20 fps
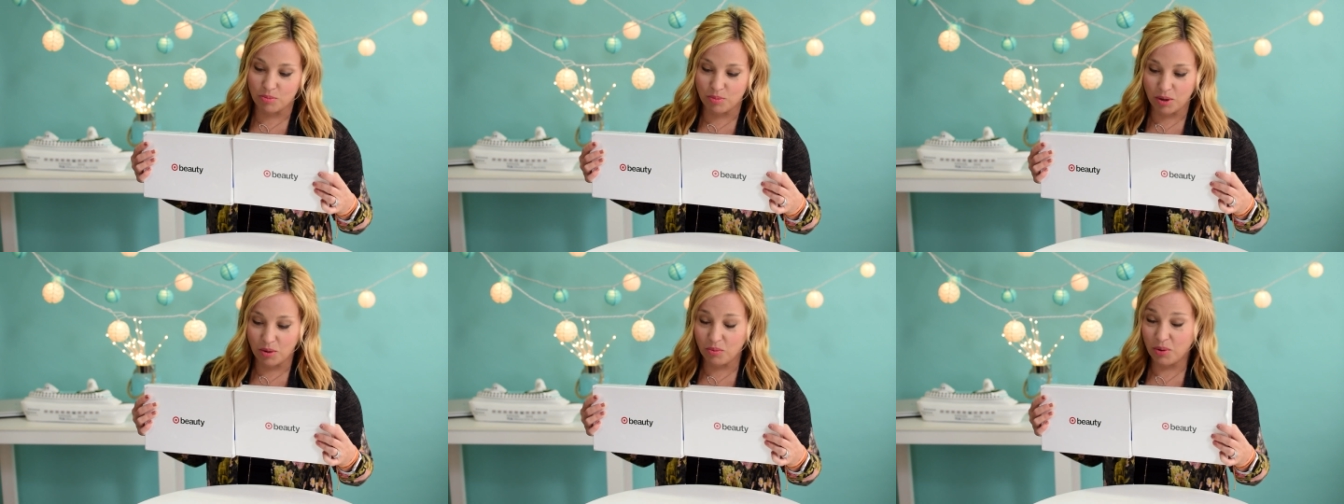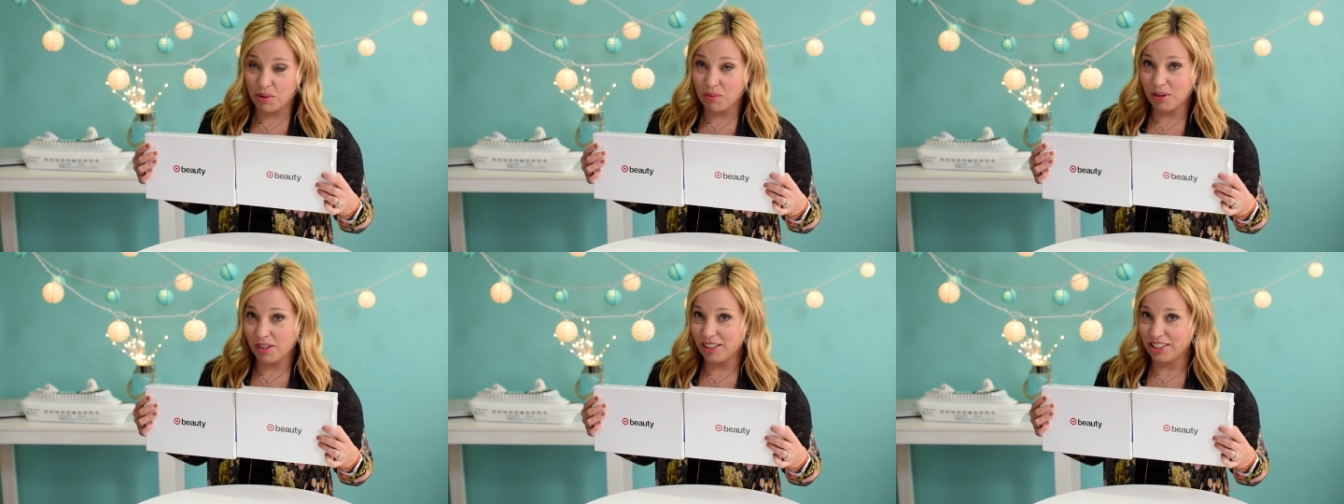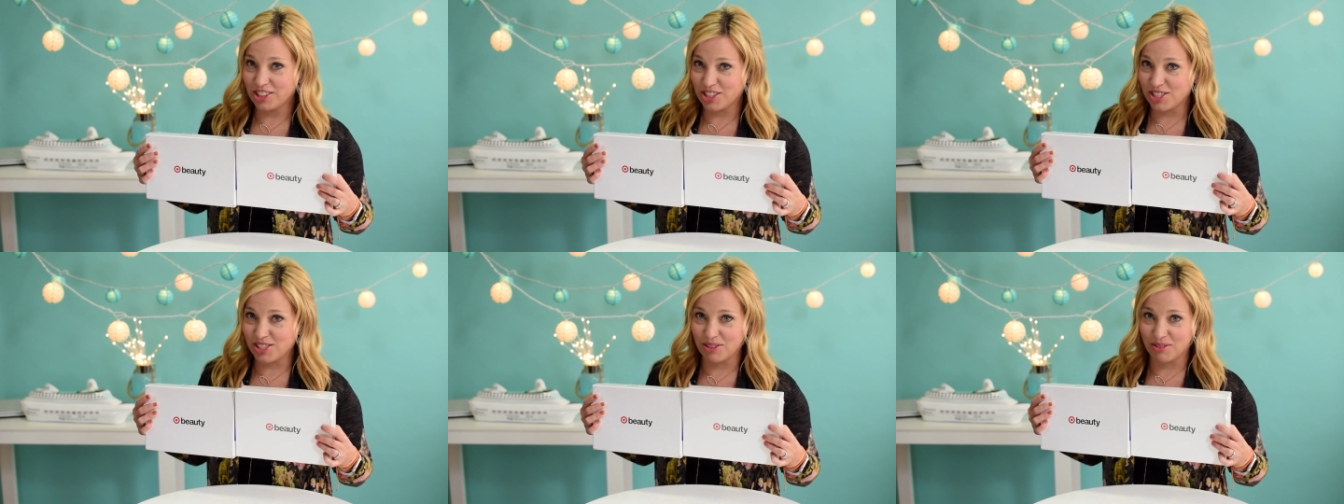but we
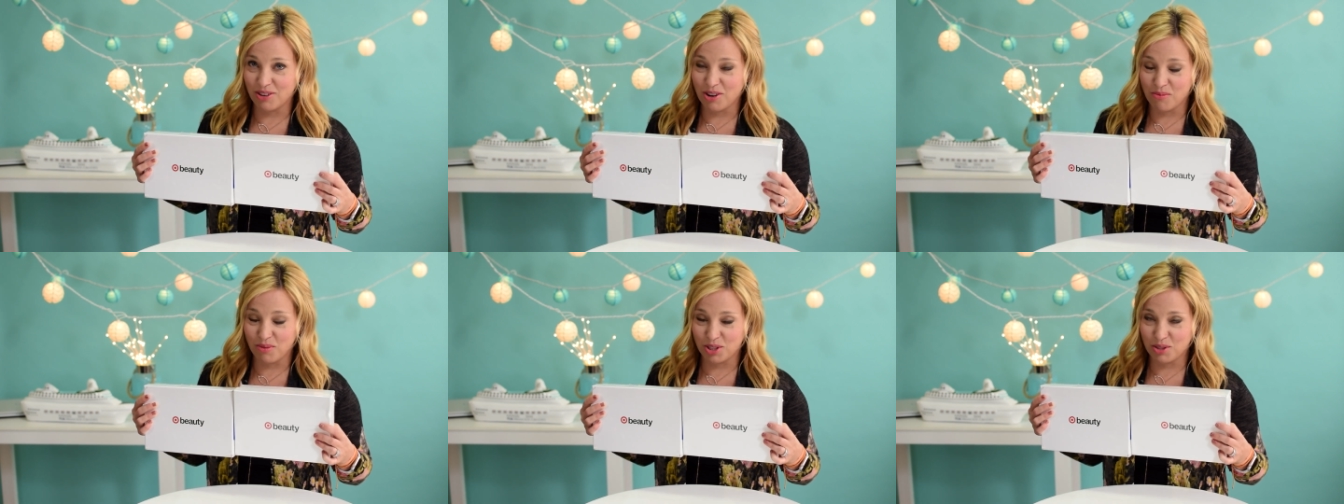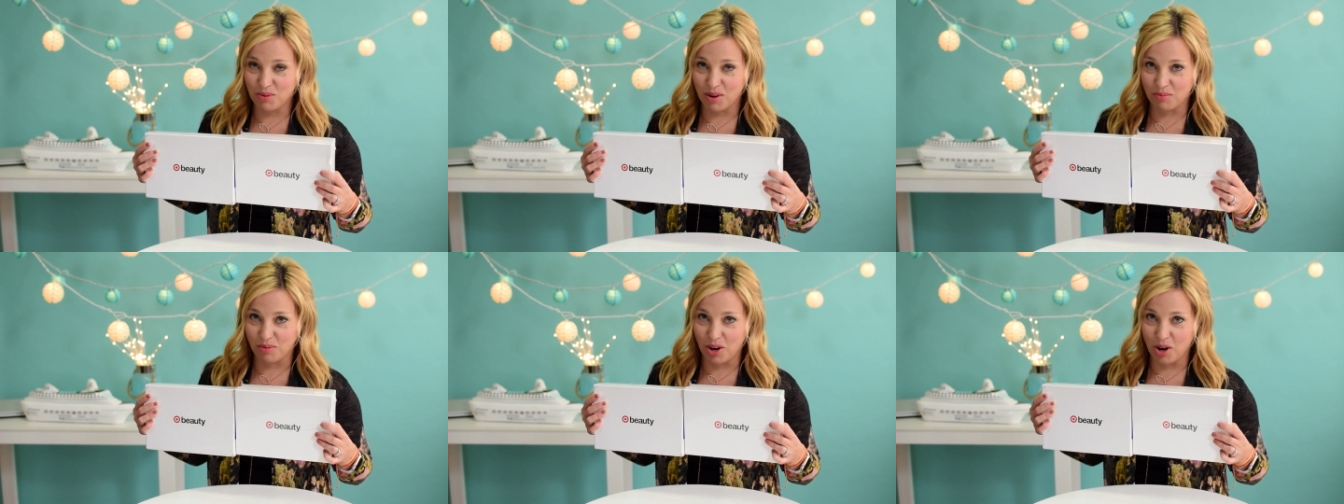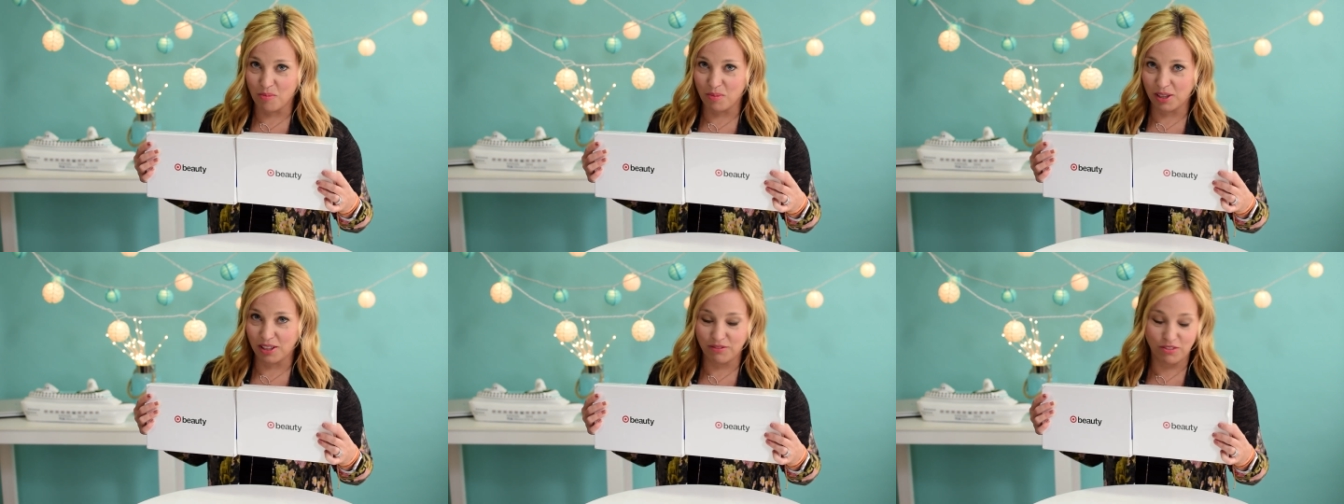really just don't know which one we're
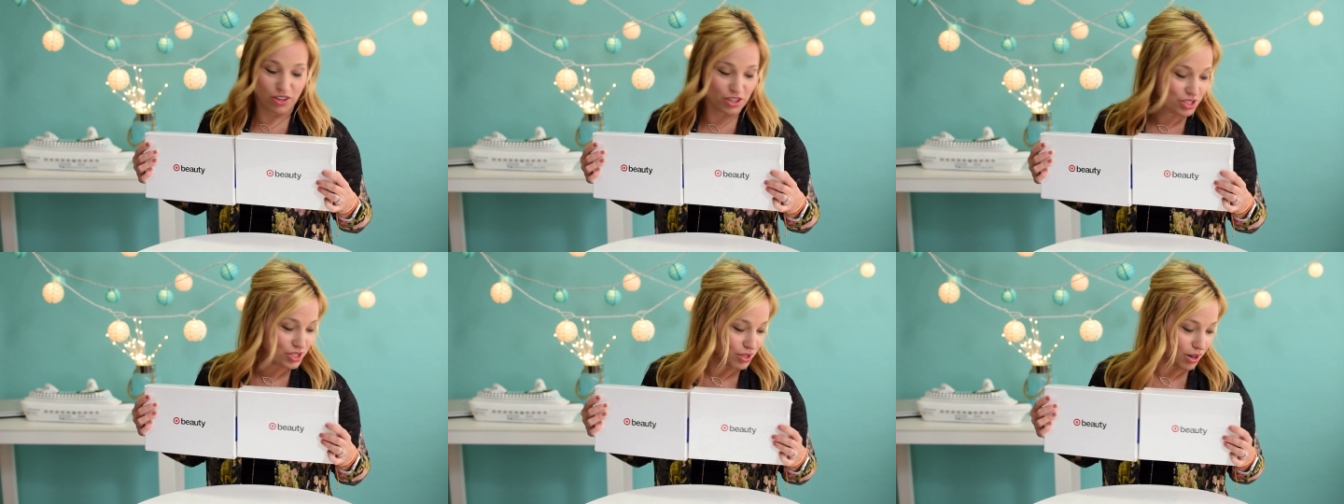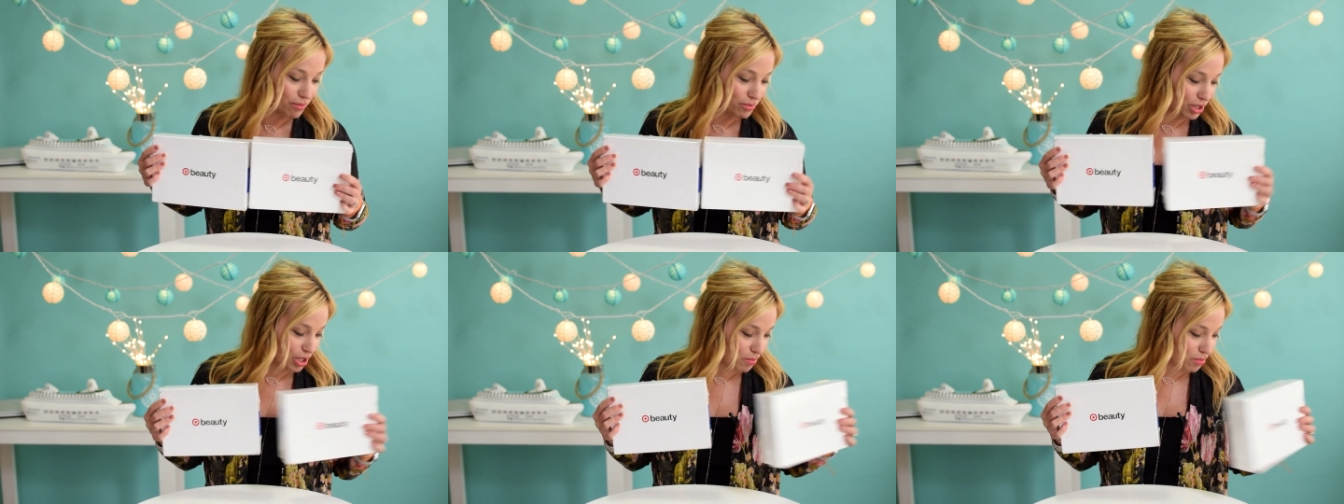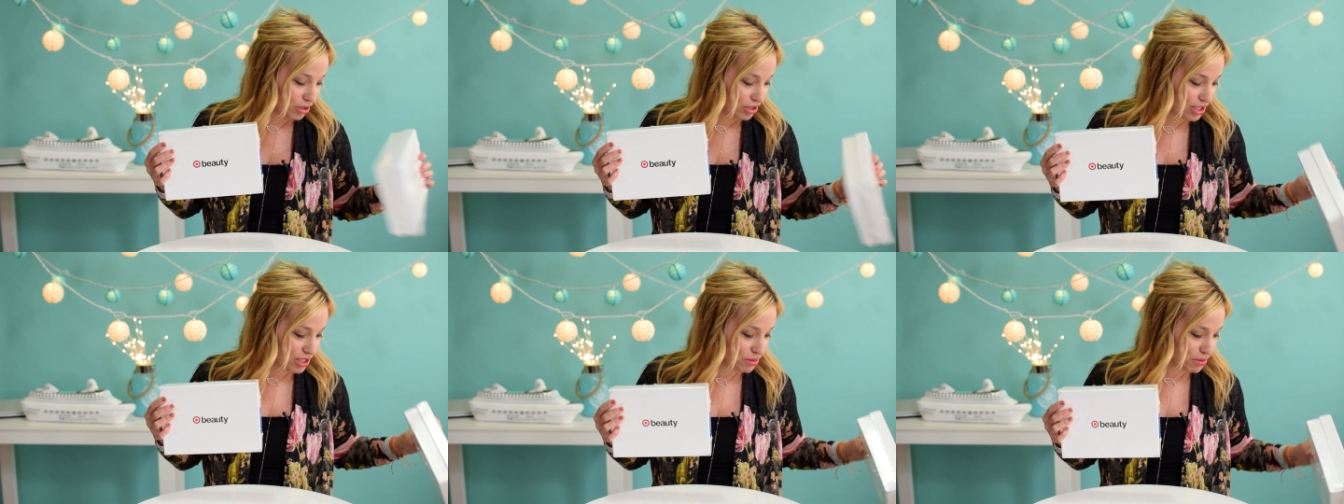opening first. So I'm gonna
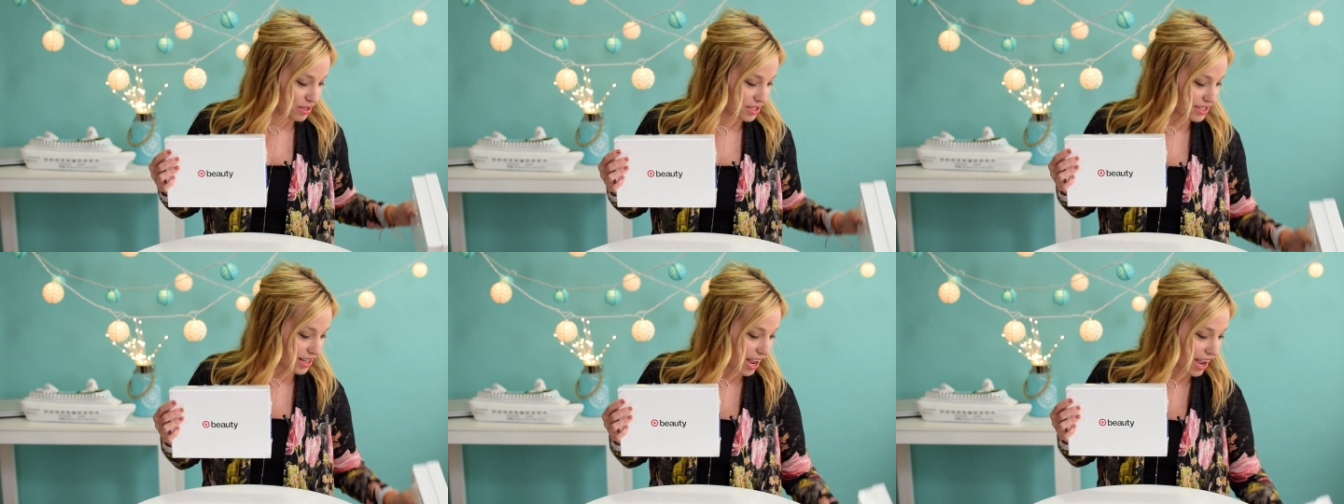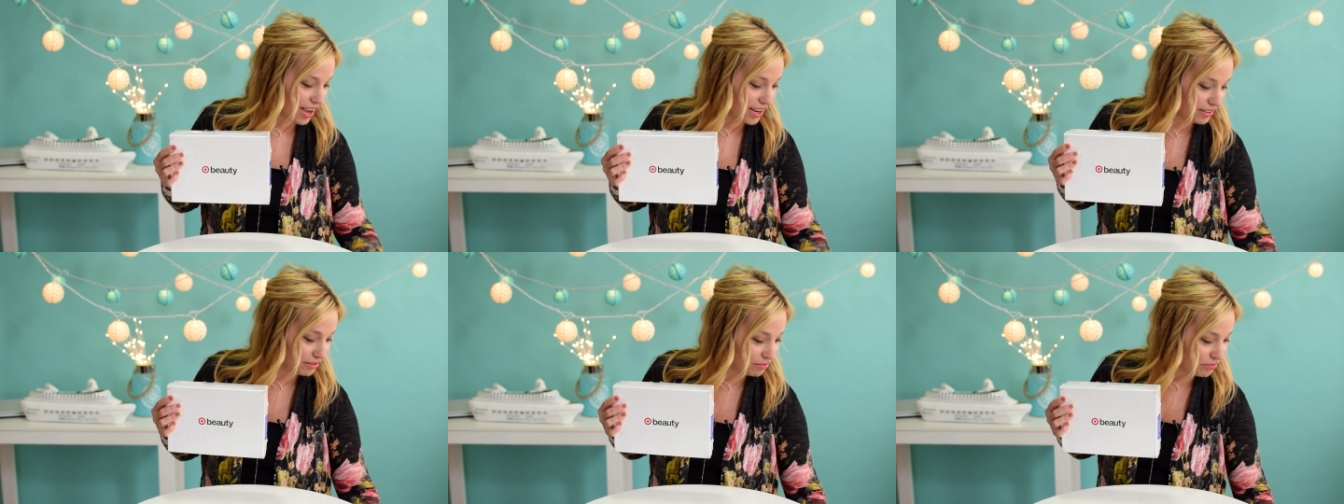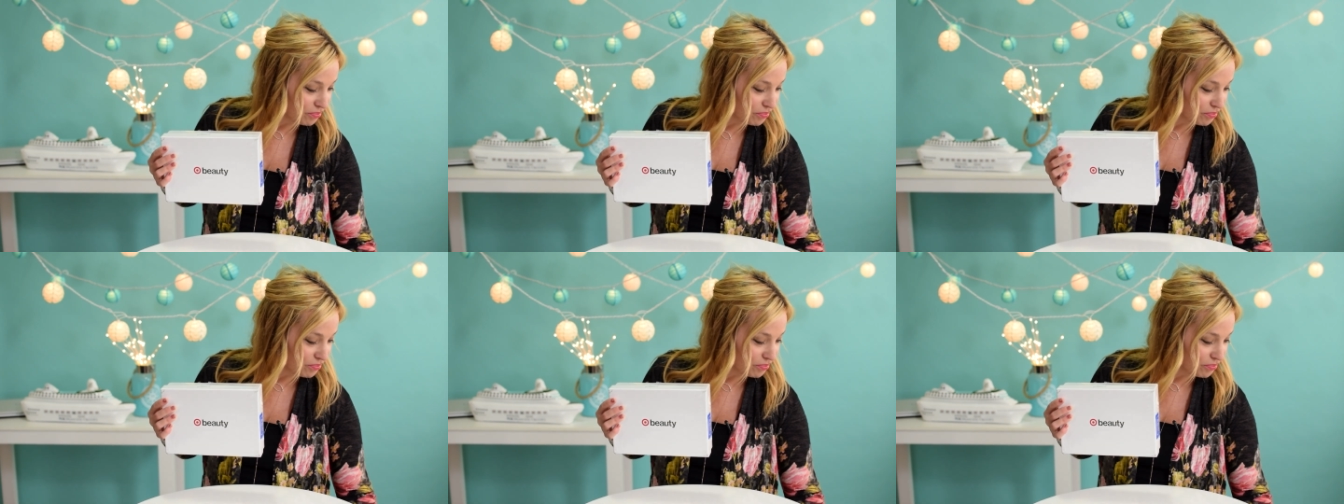put this one aside